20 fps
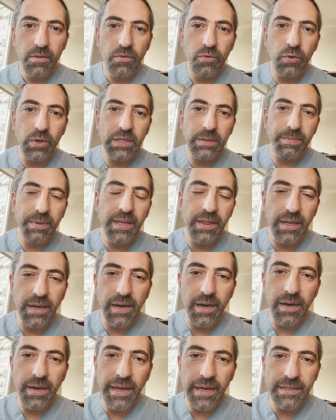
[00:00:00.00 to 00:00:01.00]
To explain the
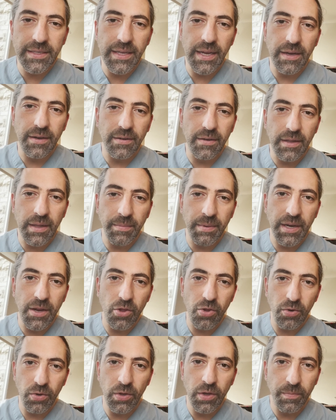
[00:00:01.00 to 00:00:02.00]
cardiac cycle, I'm going to
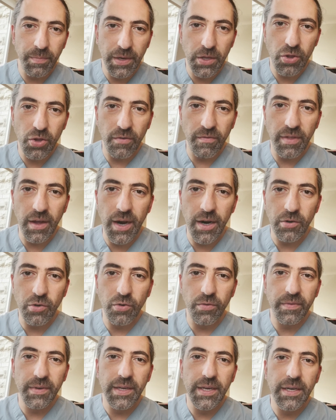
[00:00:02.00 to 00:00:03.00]
show you a picture of the heart
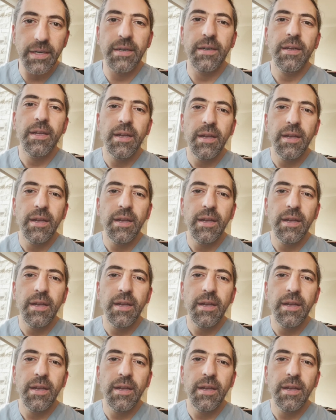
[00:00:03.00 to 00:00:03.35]
over here.